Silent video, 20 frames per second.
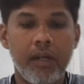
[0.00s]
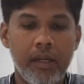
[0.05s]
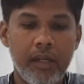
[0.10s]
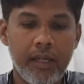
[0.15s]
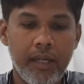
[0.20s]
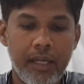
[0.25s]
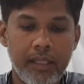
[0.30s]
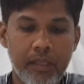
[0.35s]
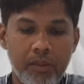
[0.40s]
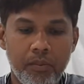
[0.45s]
It
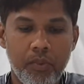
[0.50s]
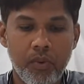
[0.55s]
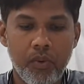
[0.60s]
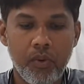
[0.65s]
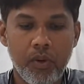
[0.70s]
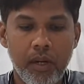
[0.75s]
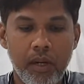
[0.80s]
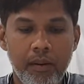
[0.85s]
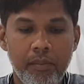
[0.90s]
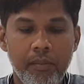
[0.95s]
has a
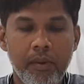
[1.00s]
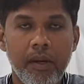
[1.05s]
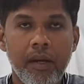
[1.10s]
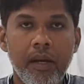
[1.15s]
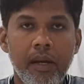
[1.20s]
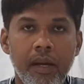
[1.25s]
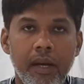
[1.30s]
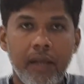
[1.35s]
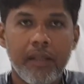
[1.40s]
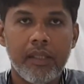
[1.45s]
program.
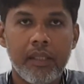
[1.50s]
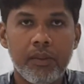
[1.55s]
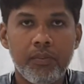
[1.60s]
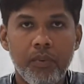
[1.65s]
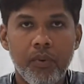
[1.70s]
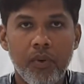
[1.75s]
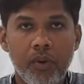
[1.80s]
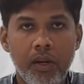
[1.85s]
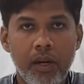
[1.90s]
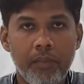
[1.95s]
This
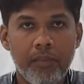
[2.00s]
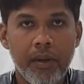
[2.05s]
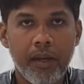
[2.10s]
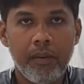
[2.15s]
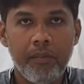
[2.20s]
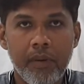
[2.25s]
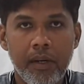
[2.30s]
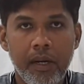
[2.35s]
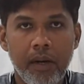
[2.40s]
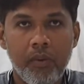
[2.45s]
program can
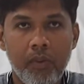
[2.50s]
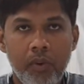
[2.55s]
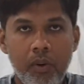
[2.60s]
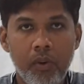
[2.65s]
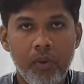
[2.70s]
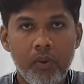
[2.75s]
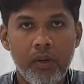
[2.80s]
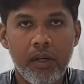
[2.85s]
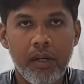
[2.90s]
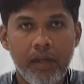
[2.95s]
be
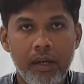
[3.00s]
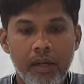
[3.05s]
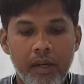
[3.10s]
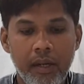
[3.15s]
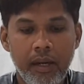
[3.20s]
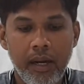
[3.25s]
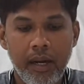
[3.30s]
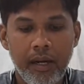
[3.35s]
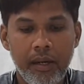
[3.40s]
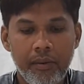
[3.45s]
downloaded,
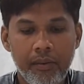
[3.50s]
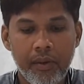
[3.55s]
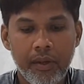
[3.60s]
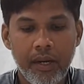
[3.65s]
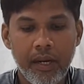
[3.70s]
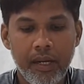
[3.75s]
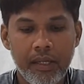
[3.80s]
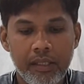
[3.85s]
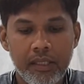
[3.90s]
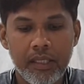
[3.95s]
and you can
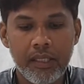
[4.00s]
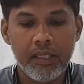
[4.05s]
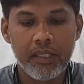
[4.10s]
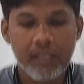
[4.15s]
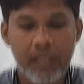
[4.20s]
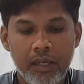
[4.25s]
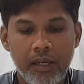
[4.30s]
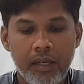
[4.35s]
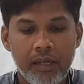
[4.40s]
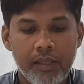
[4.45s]
adjust
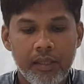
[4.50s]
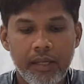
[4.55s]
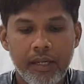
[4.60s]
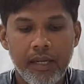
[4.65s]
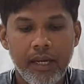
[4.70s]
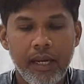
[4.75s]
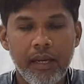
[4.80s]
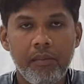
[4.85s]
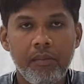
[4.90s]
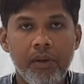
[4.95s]
the
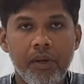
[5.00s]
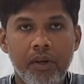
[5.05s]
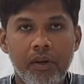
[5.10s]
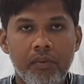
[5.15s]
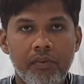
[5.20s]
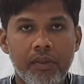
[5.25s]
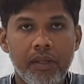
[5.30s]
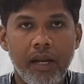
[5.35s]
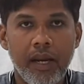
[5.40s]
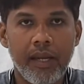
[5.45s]
timing
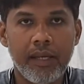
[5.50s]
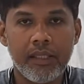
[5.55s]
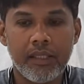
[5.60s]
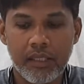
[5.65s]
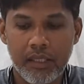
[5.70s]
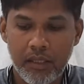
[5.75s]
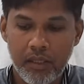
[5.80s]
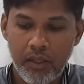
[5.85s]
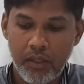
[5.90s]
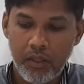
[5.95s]
of the
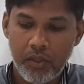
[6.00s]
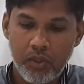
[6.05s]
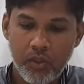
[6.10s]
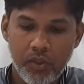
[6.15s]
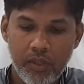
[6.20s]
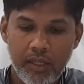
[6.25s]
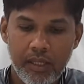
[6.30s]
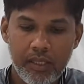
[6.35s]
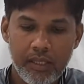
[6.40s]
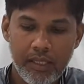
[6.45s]
lights. So
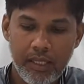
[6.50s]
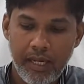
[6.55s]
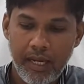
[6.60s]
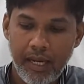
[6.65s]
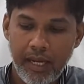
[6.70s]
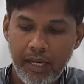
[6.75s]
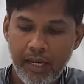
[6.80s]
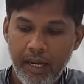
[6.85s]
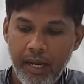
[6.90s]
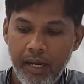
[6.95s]
that is an
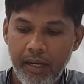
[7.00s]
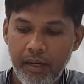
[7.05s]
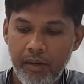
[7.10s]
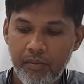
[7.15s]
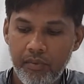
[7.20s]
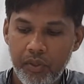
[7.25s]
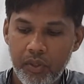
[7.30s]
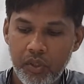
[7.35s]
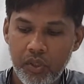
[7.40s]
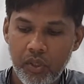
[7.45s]
added
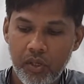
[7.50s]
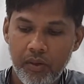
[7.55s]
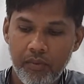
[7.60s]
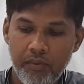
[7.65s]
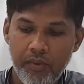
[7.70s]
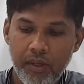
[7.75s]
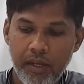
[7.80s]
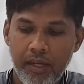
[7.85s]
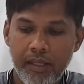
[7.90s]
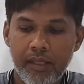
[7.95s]
feature of
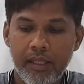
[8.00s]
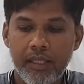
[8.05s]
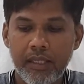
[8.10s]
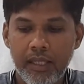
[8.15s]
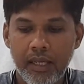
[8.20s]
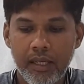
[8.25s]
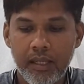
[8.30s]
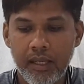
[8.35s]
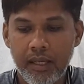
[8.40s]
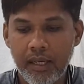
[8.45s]
it, and these
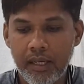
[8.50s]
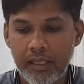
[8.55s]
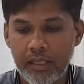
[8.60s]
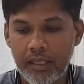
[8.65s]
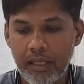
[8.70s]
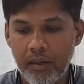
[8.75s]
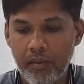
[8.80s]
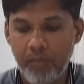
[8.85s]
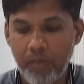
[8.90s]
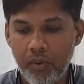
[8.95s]
are the nuts
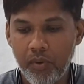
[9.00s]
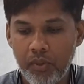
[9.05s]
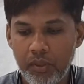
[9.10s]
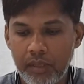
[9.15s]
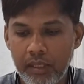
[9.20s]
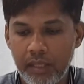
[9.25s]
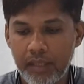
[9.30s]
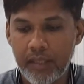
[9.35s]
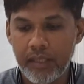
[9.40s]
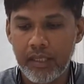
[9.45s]
and bolts,
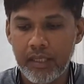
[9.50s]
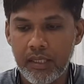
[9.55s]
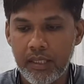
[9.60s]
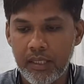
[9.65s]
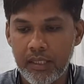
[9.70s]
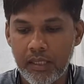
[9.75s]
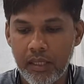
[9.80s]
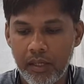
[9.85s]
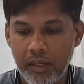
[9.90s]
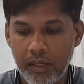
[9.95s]
and this is the
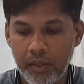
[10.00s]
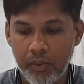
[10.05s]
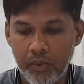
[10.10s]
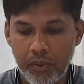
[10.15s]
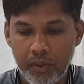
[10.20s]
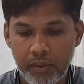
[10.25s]
circuit.